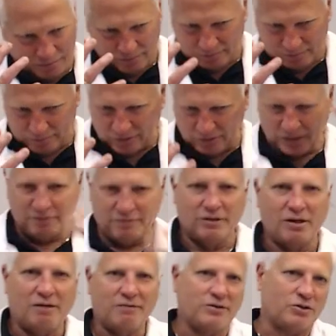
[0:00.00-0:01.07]
delivered
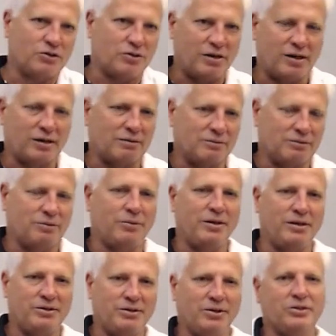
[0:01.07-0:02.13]
off the truck will weigh
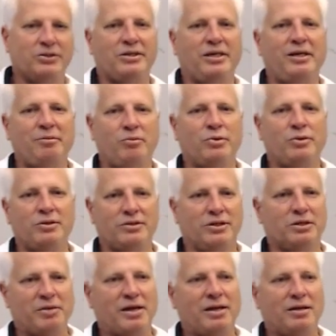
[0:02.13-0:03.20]

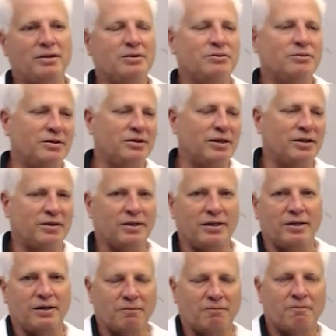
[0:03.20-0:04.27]
16.6 pounds with nothing in
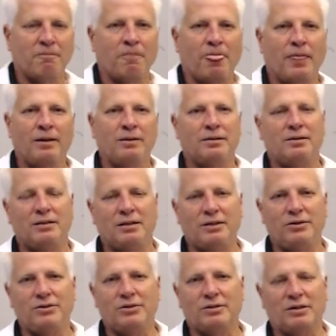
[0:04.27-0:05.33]
it. It
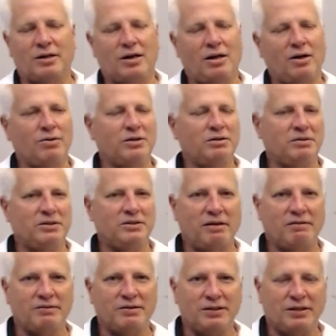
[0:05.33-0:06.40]
used to always be
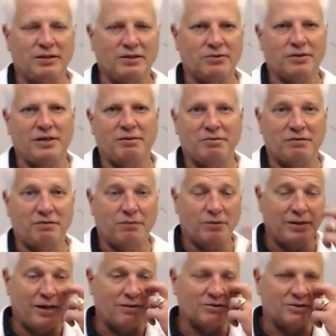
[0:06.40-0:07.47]
17.3. Before
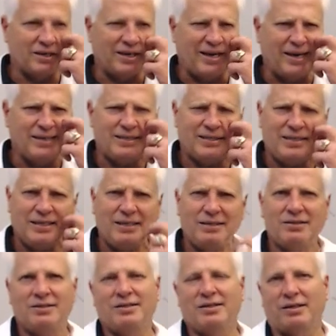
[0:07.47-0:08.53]
that it was like
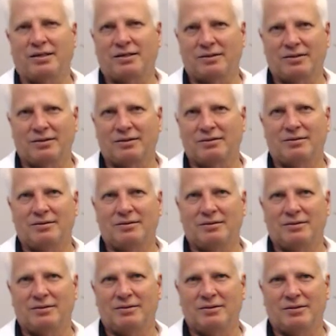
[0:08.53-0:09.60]

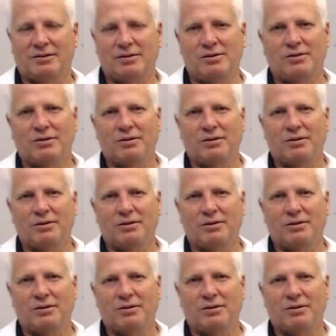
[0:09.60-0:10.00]
18.6. So,